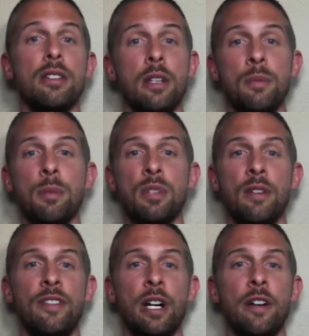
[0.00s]
Symptoms
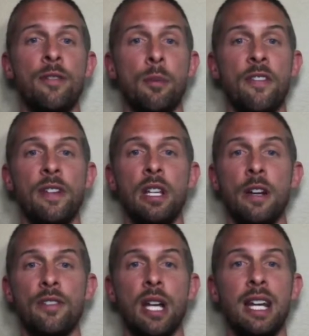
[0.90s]
can vary from a
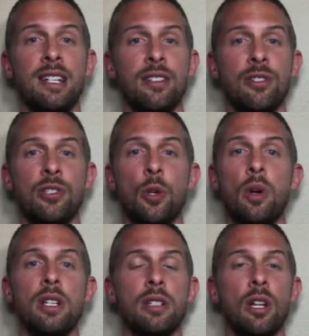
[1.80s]
feeling of tightness and
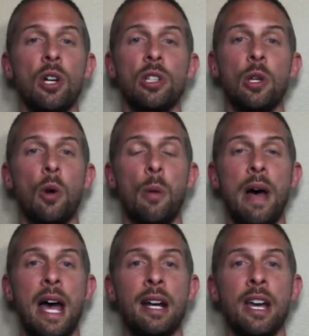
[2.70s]
soreness along the lower
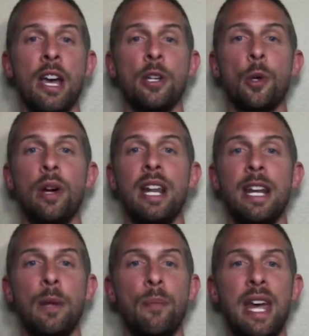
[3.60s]
back to
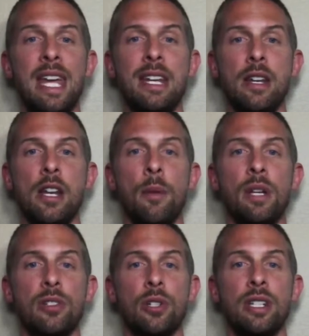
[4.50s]
radiating pain,
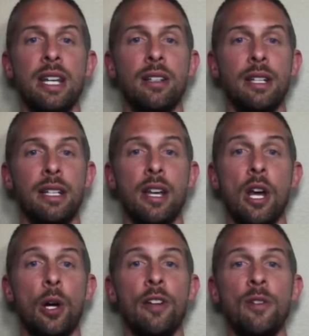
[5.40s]
numbness or tingling,
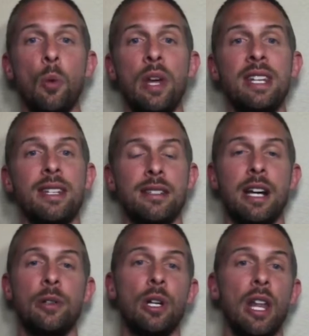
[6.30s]
or even weakness
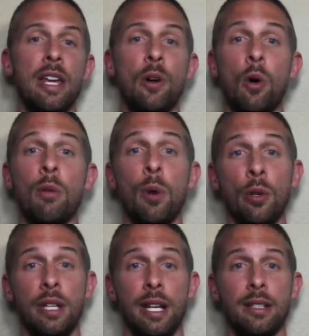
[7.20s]
down your leg or
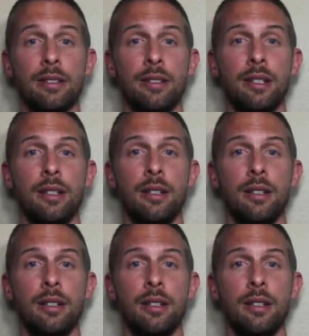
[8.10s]
both legs.